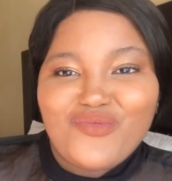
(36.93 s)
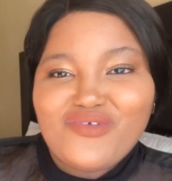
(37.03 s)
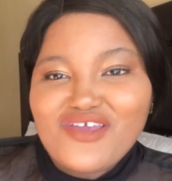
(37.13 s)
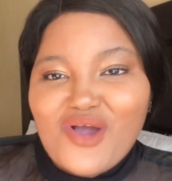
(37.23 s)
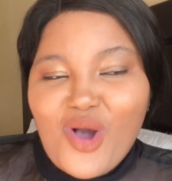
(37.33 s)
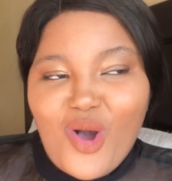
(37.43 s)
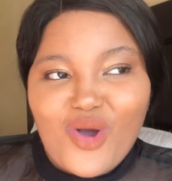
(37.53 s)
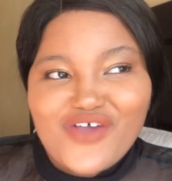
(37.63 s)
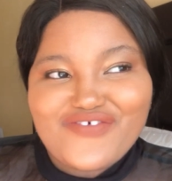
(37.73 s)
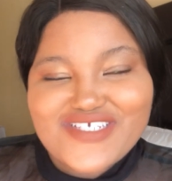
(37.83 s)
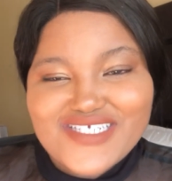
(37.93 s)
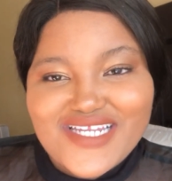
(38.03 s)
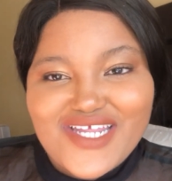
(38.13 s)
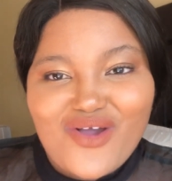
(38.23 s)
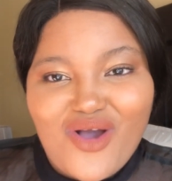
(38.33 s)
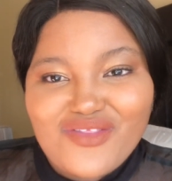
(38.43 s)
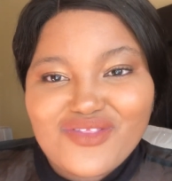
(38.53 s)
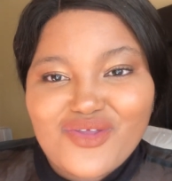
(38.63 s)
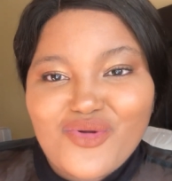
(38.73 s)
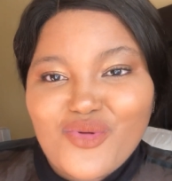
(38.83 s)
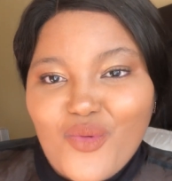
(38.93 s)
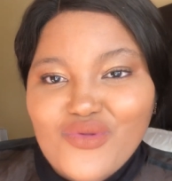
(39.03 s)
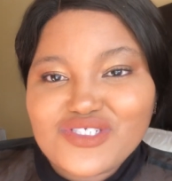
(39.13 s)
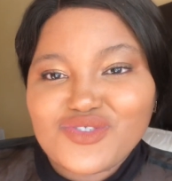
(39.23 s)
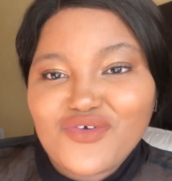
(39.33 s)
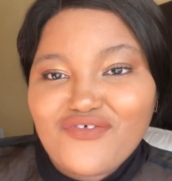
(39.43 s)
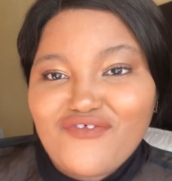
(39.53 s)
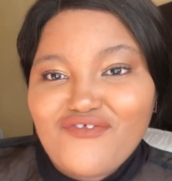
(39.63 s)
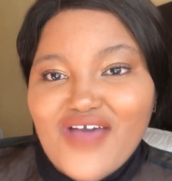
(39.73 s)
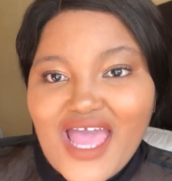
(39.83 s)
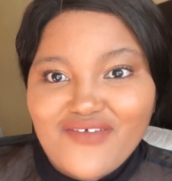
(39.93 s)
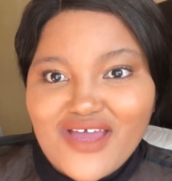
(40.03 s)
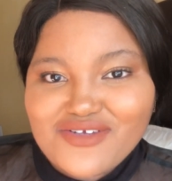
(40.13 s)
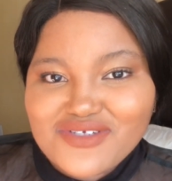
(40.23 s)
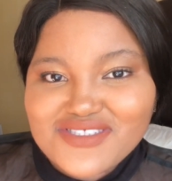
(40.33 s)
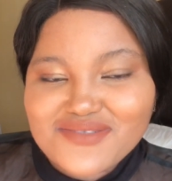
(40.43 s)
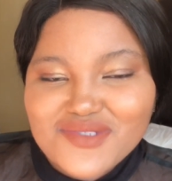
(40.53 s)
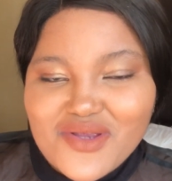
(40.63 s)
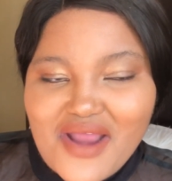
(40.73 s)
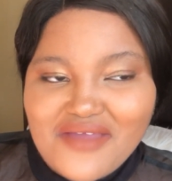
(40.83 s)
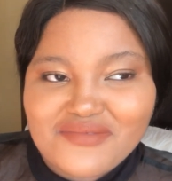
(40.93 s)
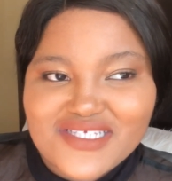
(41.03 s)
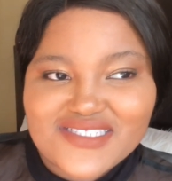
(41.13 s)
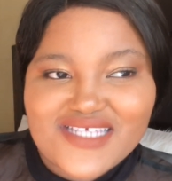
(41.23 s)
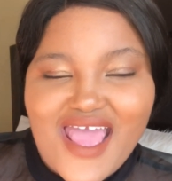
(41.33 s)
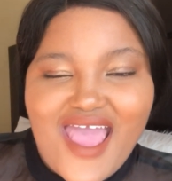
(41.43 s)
We are officially on the road to 500 subscribers,